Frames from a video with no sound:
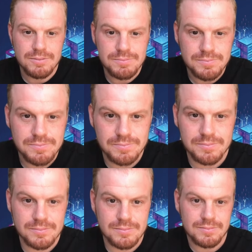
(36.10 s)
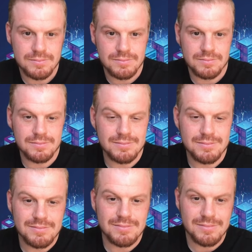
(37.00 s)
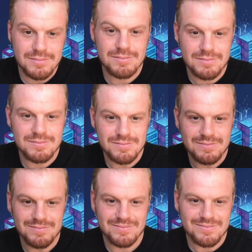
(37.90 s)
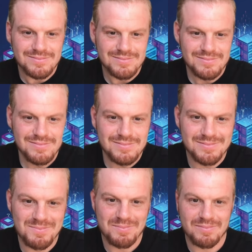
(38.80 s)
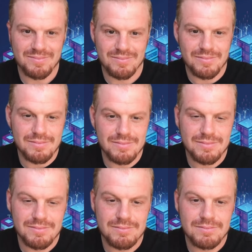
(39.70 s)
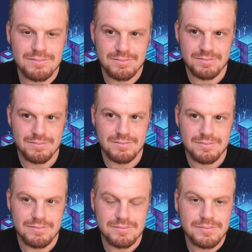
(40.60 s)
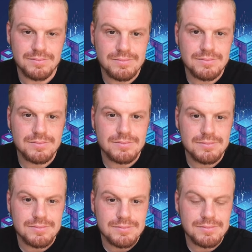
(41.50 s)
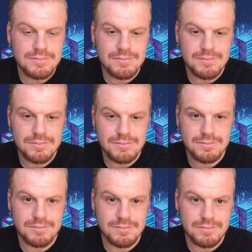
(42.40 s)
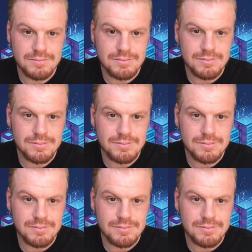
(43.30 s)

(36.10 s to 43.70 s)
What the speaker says: (silent)